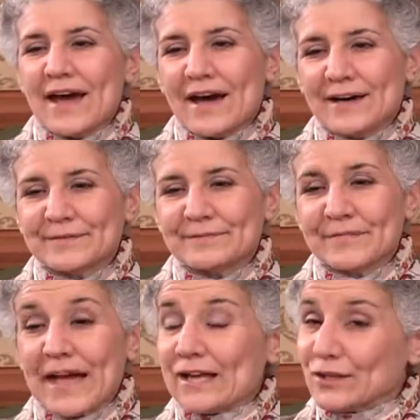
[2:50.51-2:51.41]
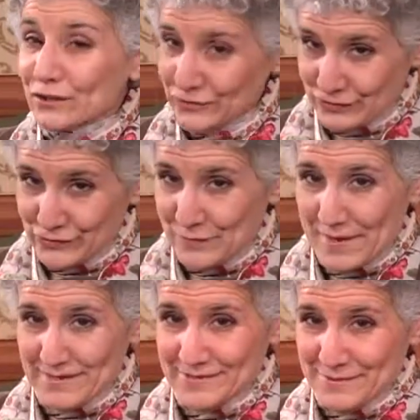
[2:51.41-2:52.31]
I learned a
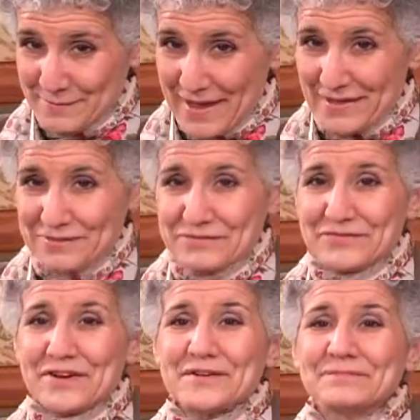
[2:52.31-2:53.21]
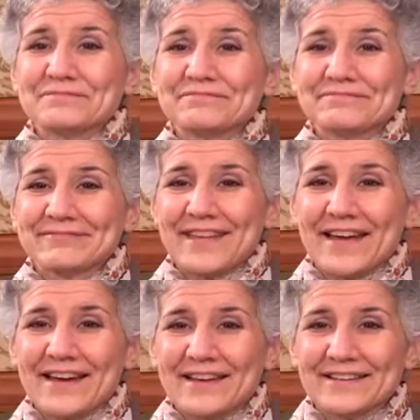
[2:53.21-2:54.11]
tremendous amount from
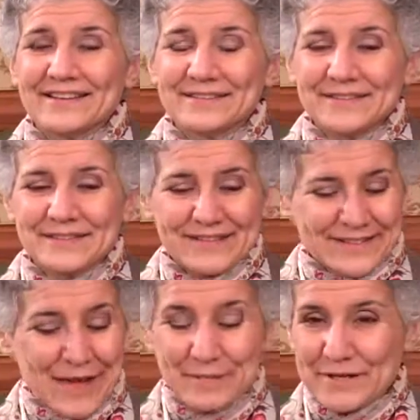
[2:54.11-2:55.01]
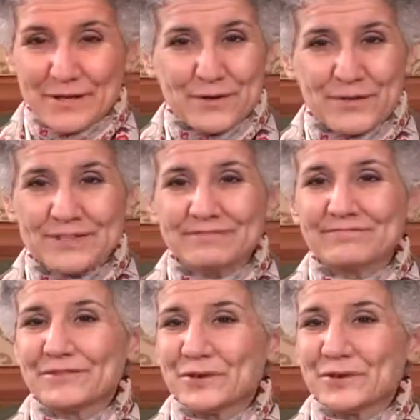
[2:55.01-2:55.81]
Dabney Ewan,